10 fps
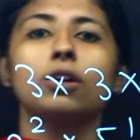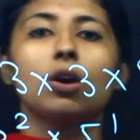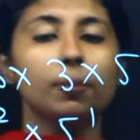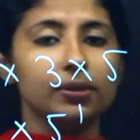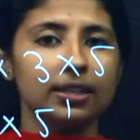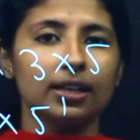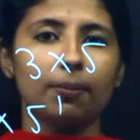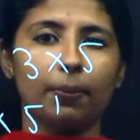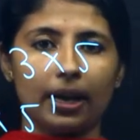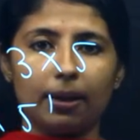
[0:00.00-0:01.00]
composite and a
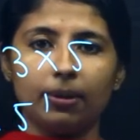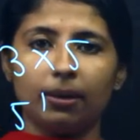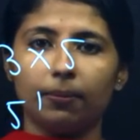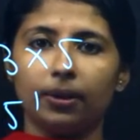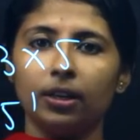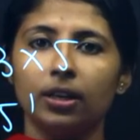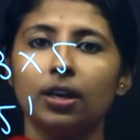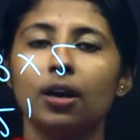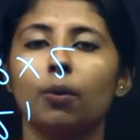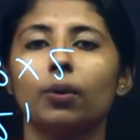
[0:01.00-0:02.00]
prime number?
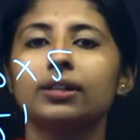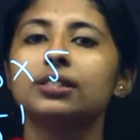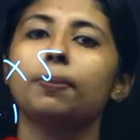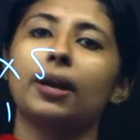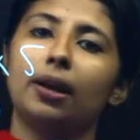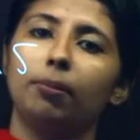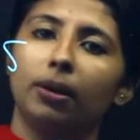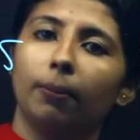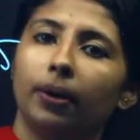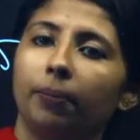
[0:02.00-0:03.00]
What is a prime
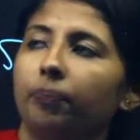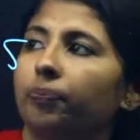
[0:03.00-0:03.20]
number?